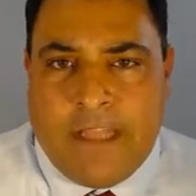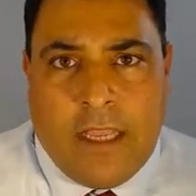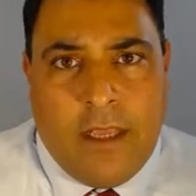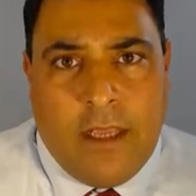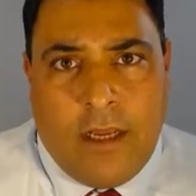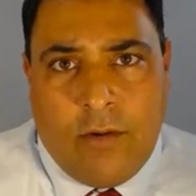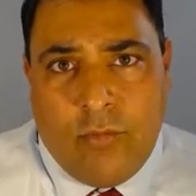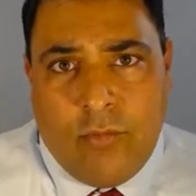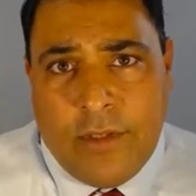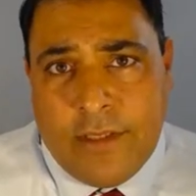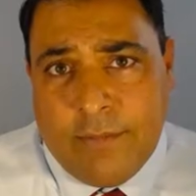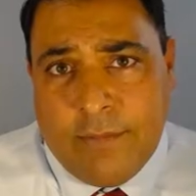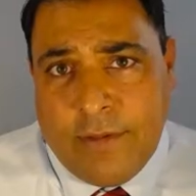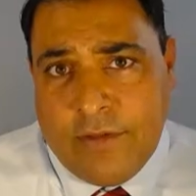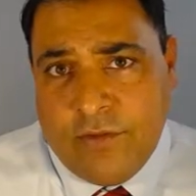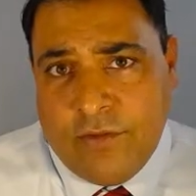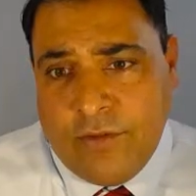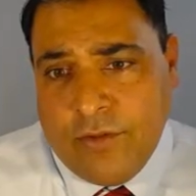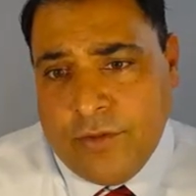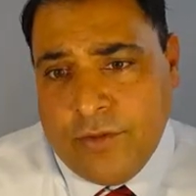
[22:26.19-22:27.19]
It really depends
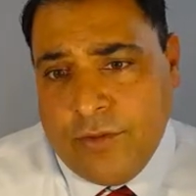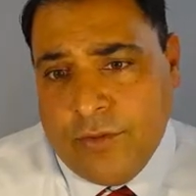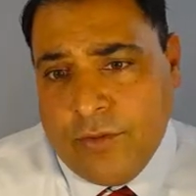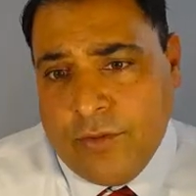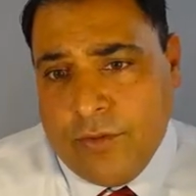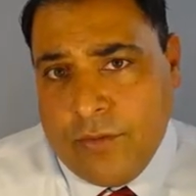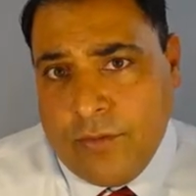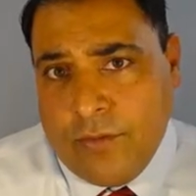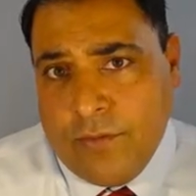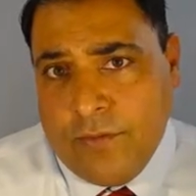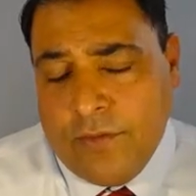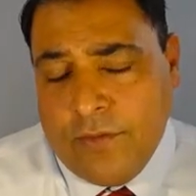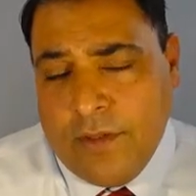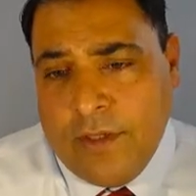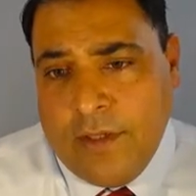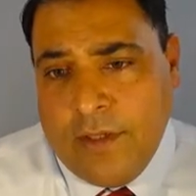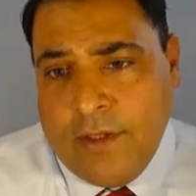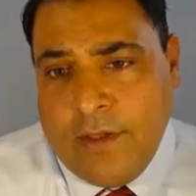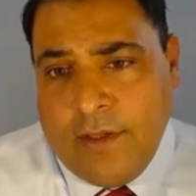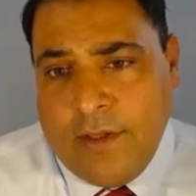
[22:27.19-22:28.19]
on your clinical goals.
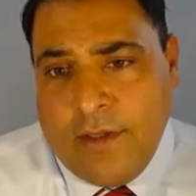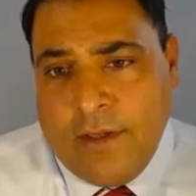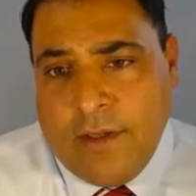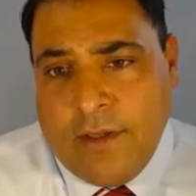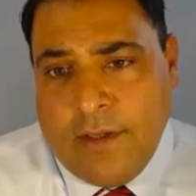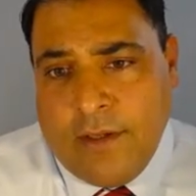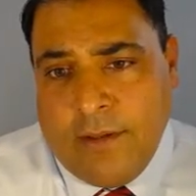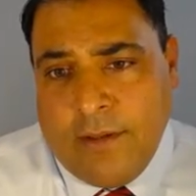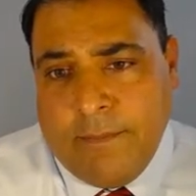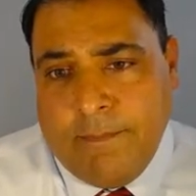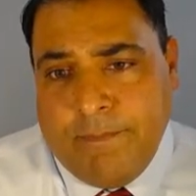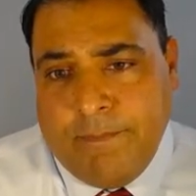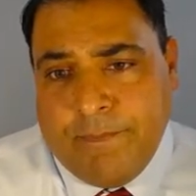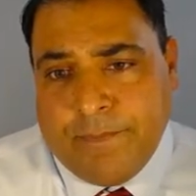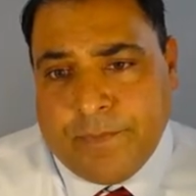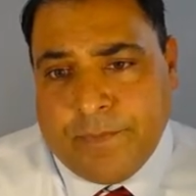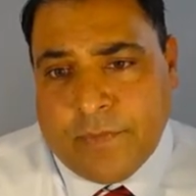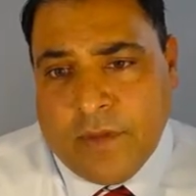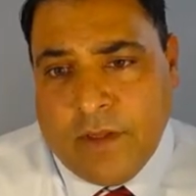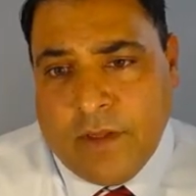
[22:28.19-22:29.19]

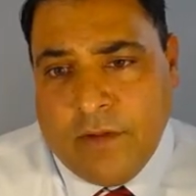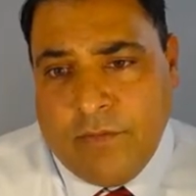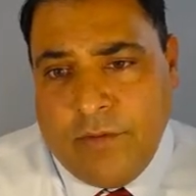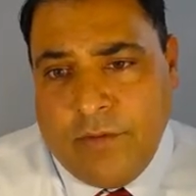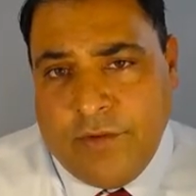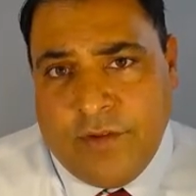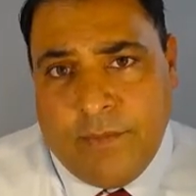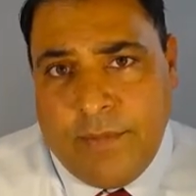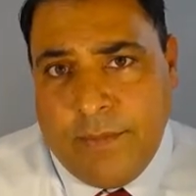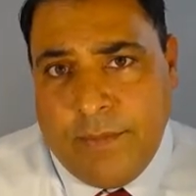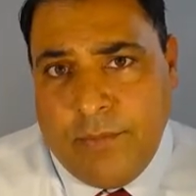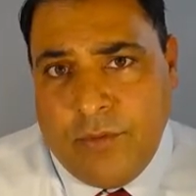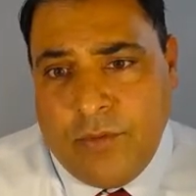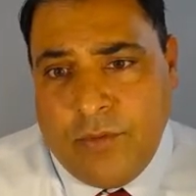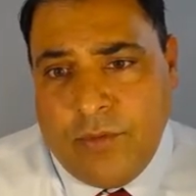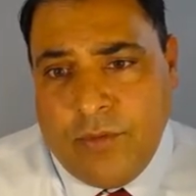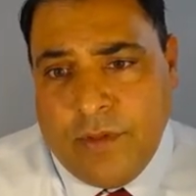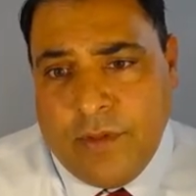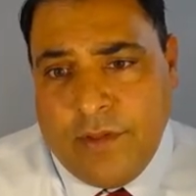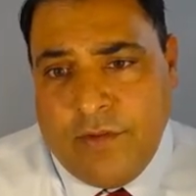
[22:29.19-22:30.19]
For some
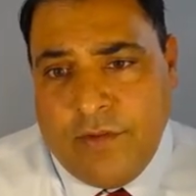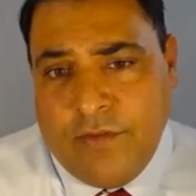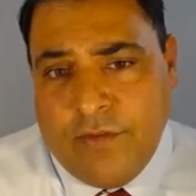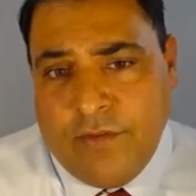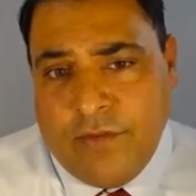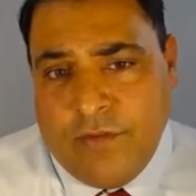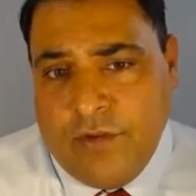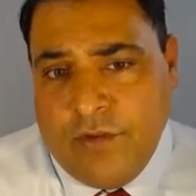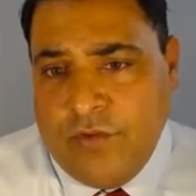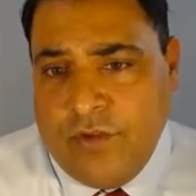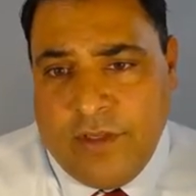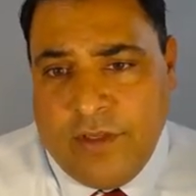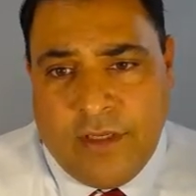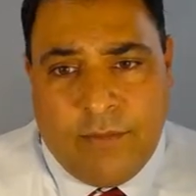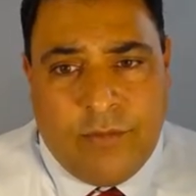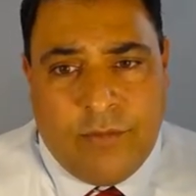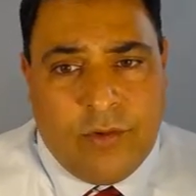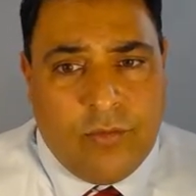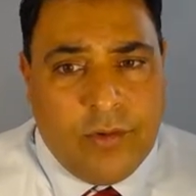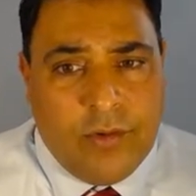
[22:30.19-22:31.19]
people, it's just to get them
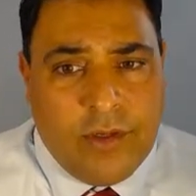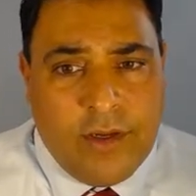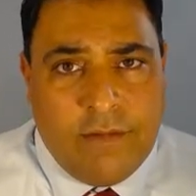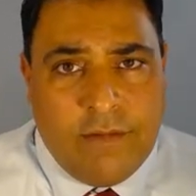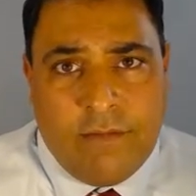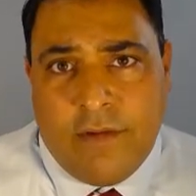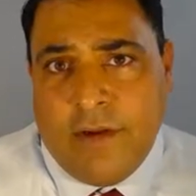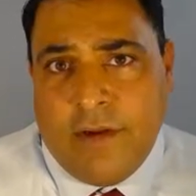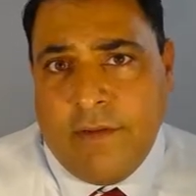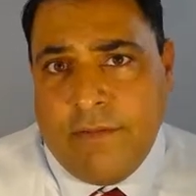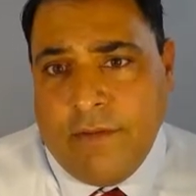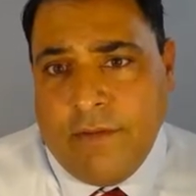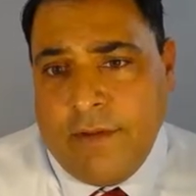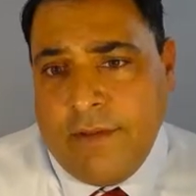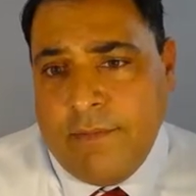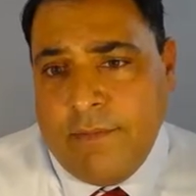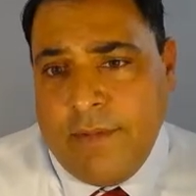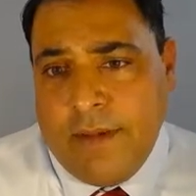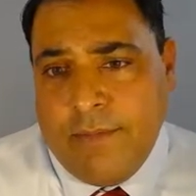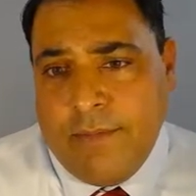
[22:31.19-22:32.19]
through recovery. For other
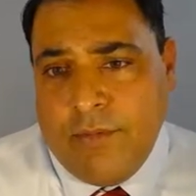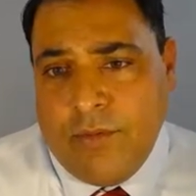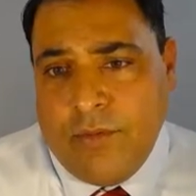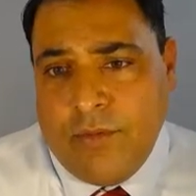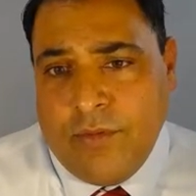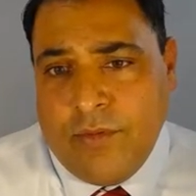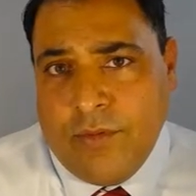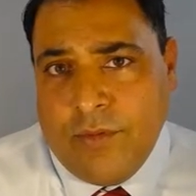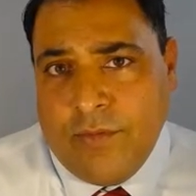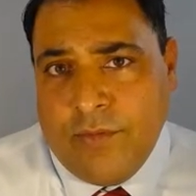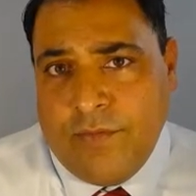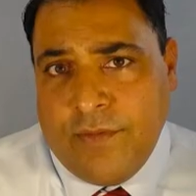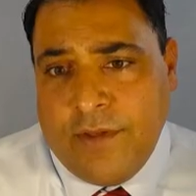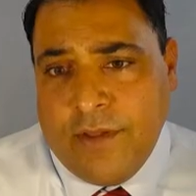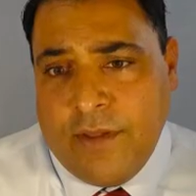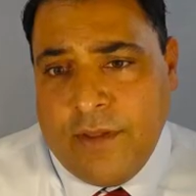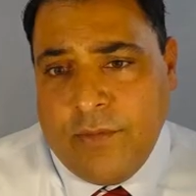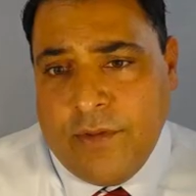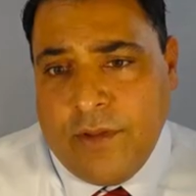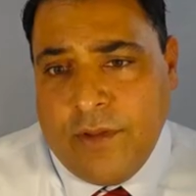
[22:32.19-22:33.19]
people, they're
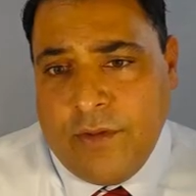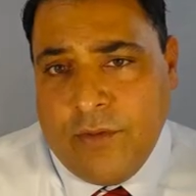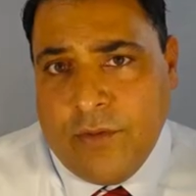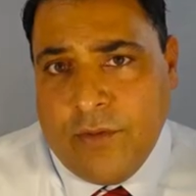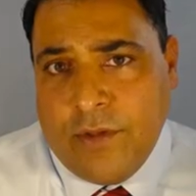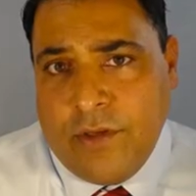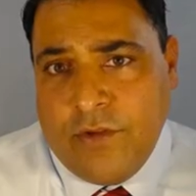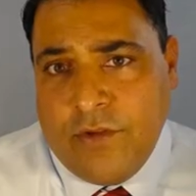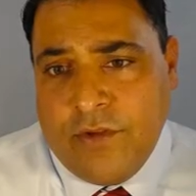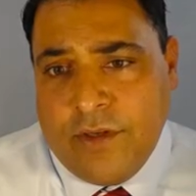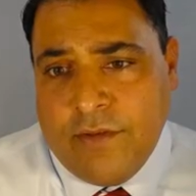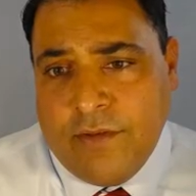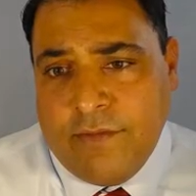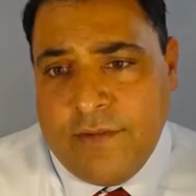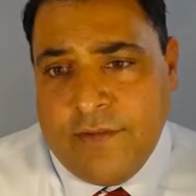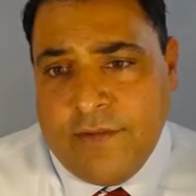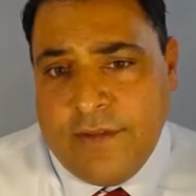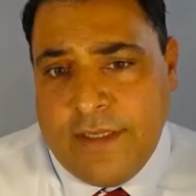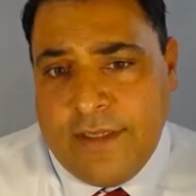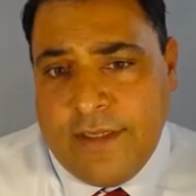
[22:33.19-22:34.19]
dealing with a neurodegenerative
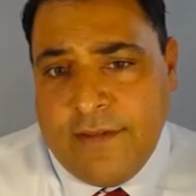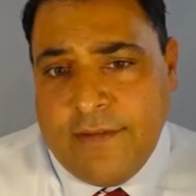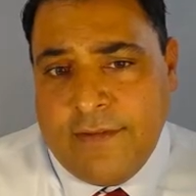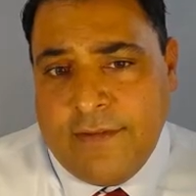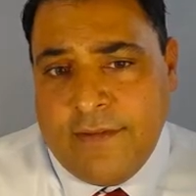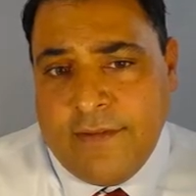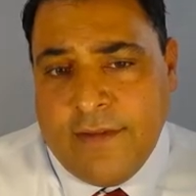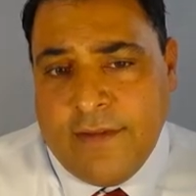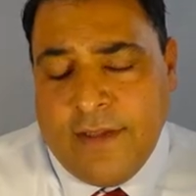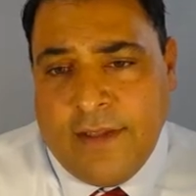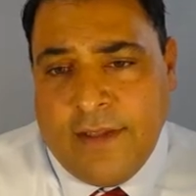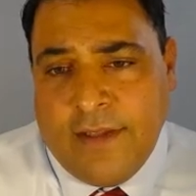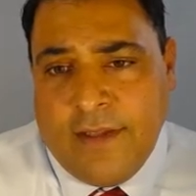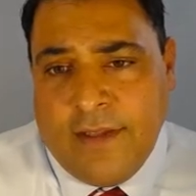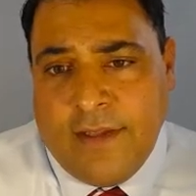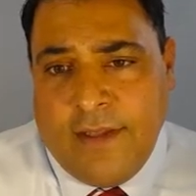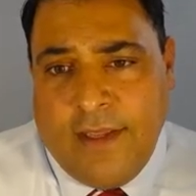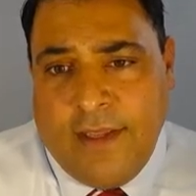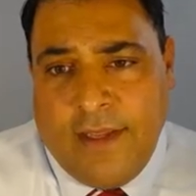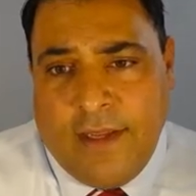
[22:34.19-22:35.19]
disease,
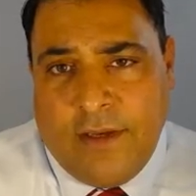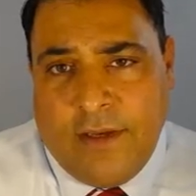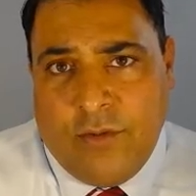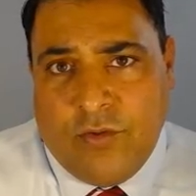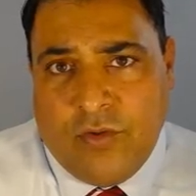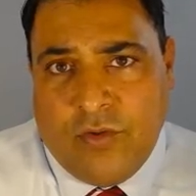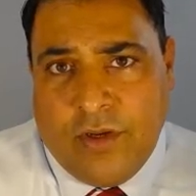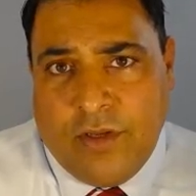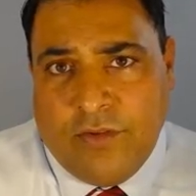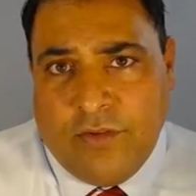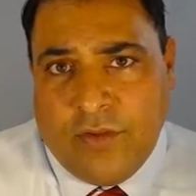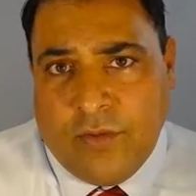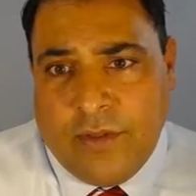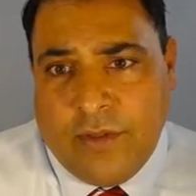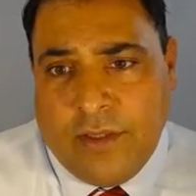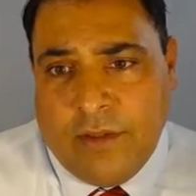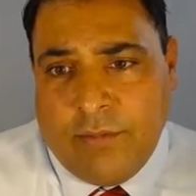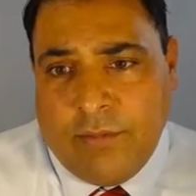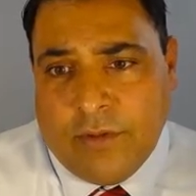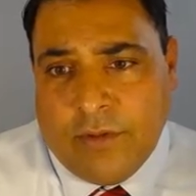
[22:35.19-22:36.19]
and you're trying to slow down
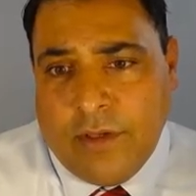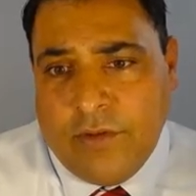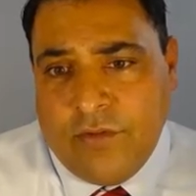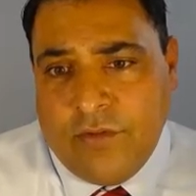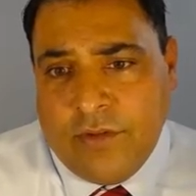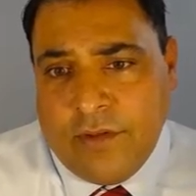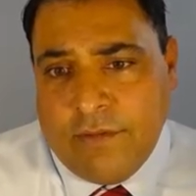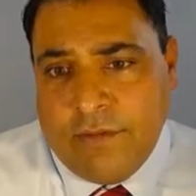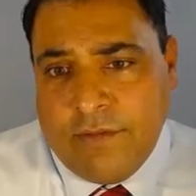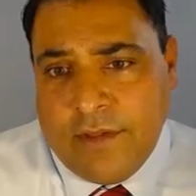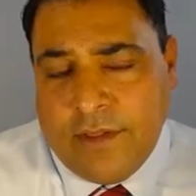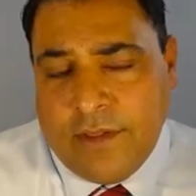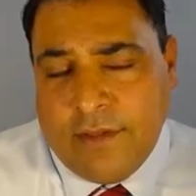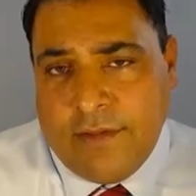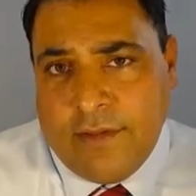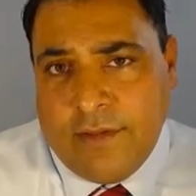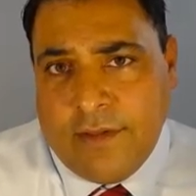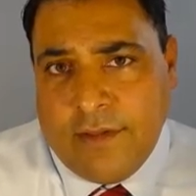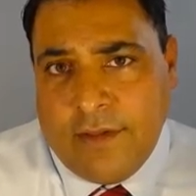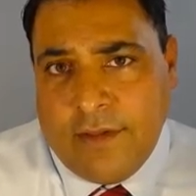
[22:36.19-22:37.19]
the progression of it.
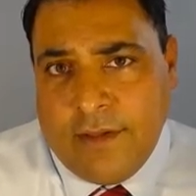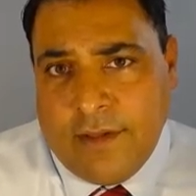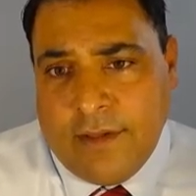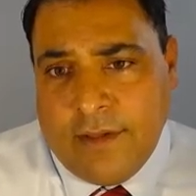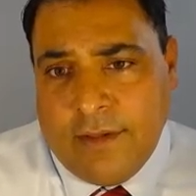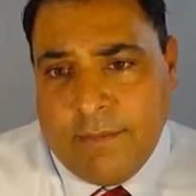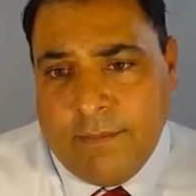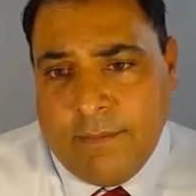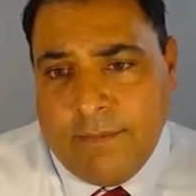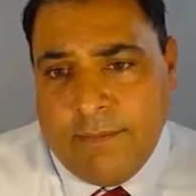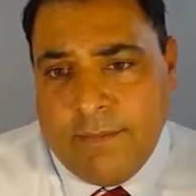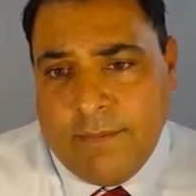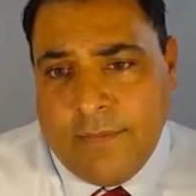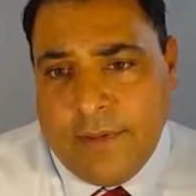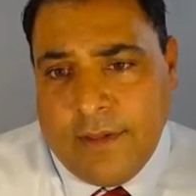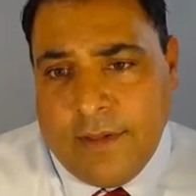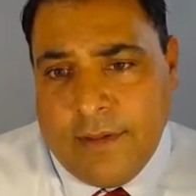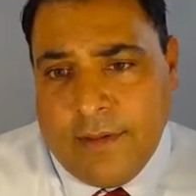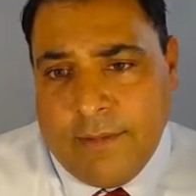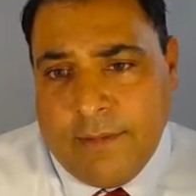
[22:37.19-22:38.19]

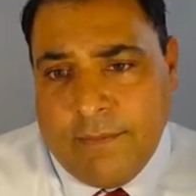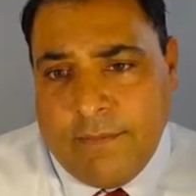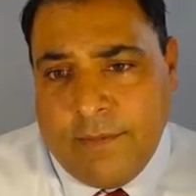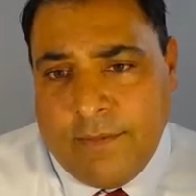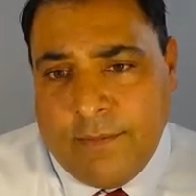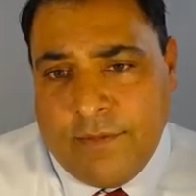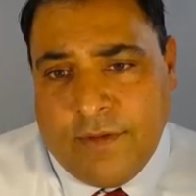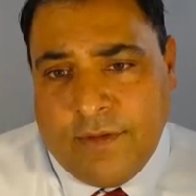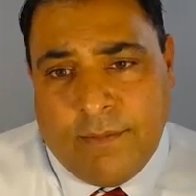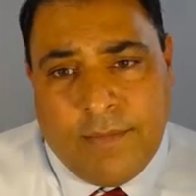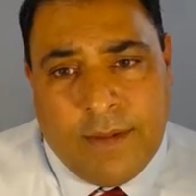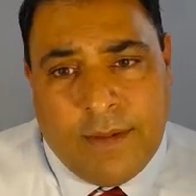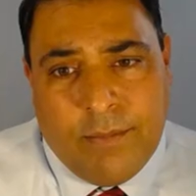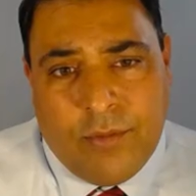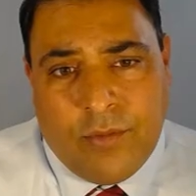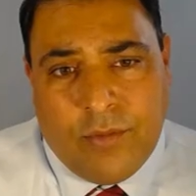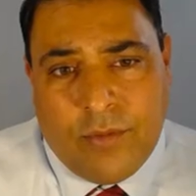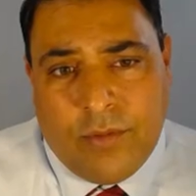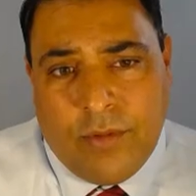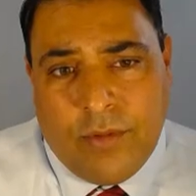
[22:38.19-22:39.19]
From some
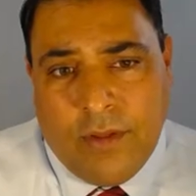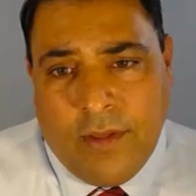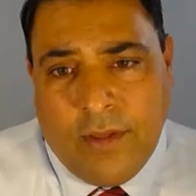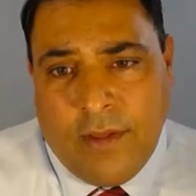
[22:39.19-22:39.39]
people,